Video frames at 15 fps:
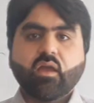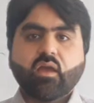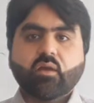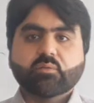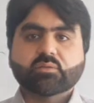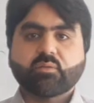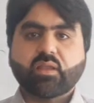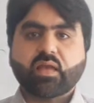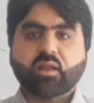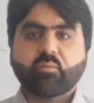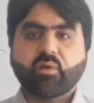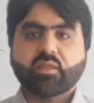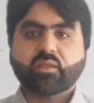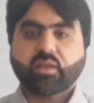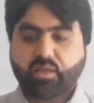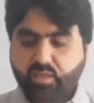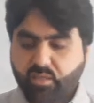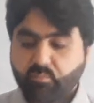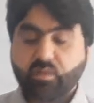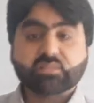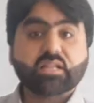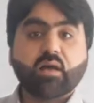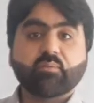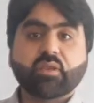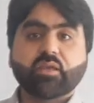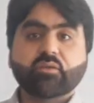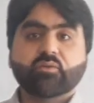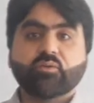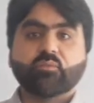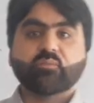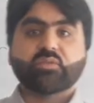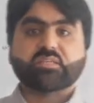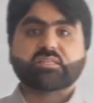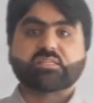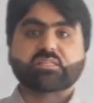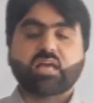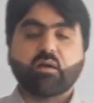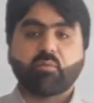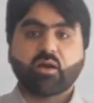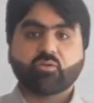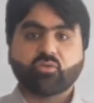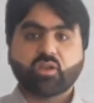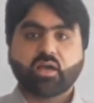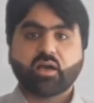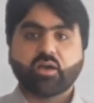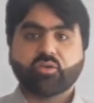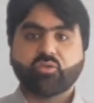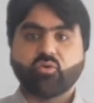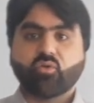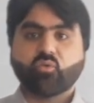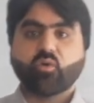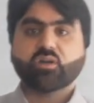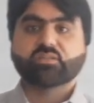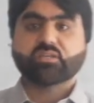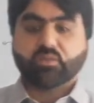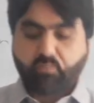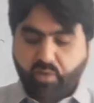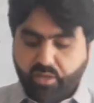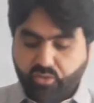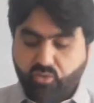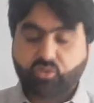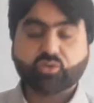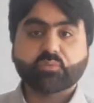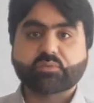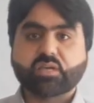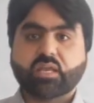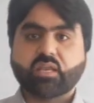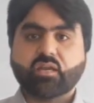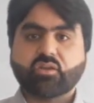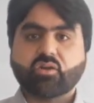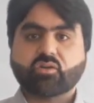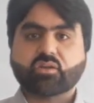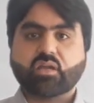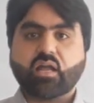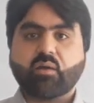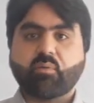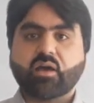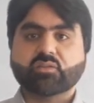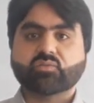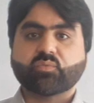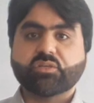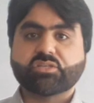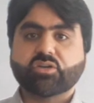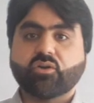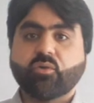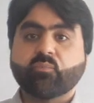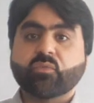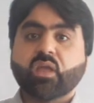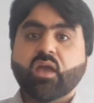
Bismillah ar-Rahman ar-Rahim. Assalamu alaikum. This is Amanullah. You're watching my YouTube channel, Dr. Aman's video.